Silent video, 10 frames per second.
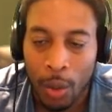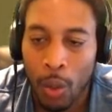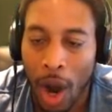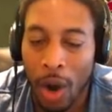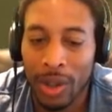
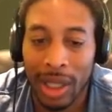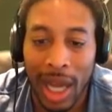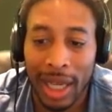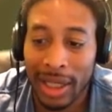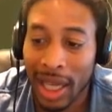On a
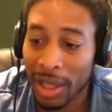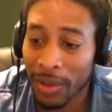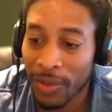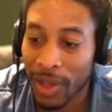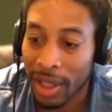lockdown
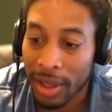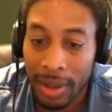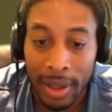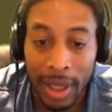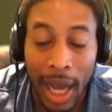defender,
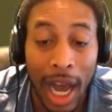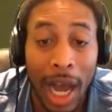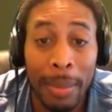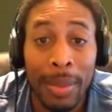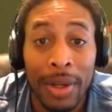
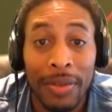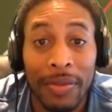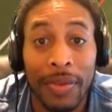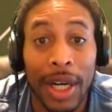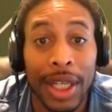I'm
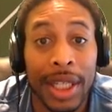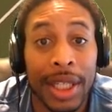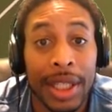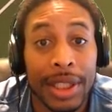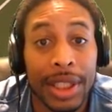fucking
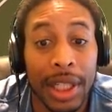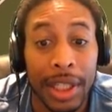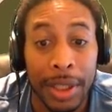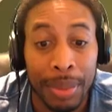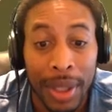sleep.